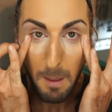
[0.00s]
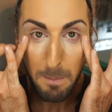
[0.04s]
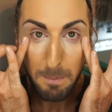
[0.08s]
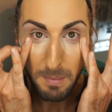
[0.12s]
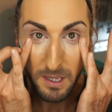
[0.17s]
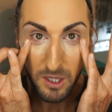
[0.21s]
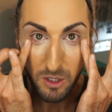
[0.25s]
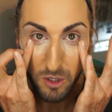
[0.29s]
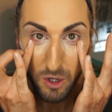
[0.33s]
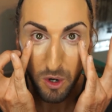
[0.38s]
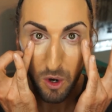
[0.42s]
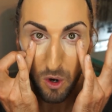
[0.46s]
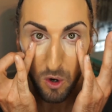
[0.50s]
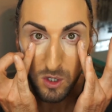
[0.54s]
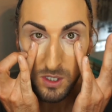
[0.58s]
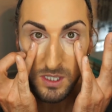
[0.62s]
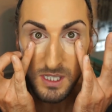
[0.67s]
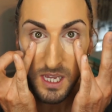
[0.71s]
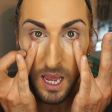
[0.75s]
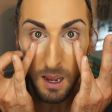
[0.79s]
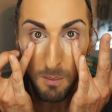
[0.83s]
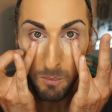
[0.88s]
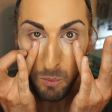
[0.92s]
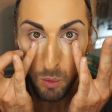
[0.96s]

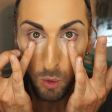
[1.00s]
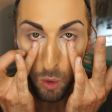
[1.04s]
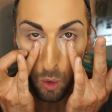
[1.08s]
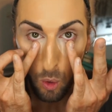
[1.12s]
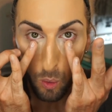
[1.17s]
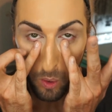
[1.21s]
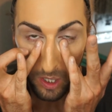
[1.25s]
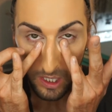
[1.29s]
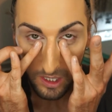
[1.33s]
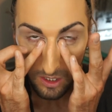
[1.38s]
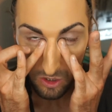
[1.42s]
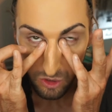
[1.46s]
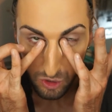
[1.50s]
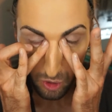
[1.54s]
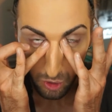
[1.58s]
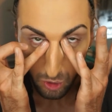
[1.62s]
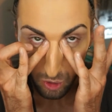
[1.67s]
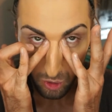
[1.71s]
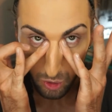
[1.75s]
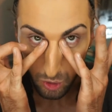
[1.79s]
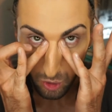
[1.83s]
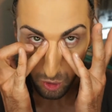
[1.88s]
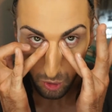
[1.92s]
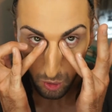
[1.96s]
because I'm going to
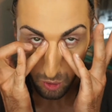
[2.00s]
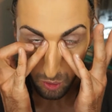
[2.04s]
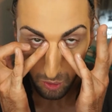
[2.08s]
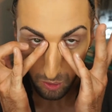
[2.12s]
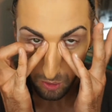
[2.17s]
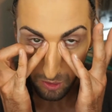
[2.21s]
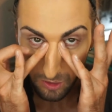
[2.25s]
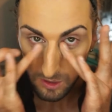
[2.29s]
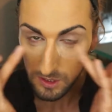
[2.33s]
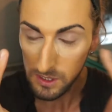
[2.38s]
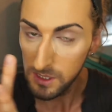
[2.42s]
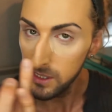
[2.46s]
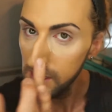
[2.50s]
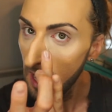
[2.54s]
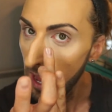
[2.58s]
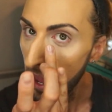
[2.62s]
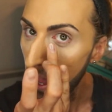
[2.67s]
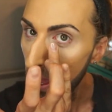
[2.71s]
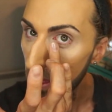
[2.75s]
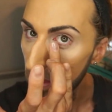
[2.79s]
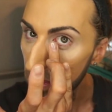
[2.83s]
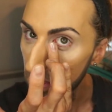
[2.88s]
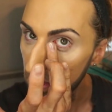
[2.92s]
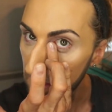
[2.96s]
use
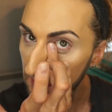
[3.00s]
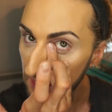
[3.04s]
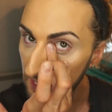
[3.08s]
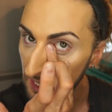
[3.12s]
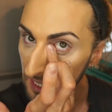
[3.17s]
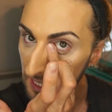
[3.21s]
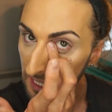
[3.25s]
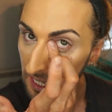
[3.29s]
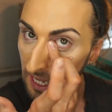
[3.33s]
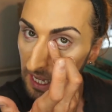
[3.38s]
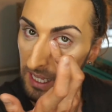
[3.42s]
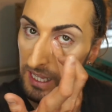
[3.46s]
the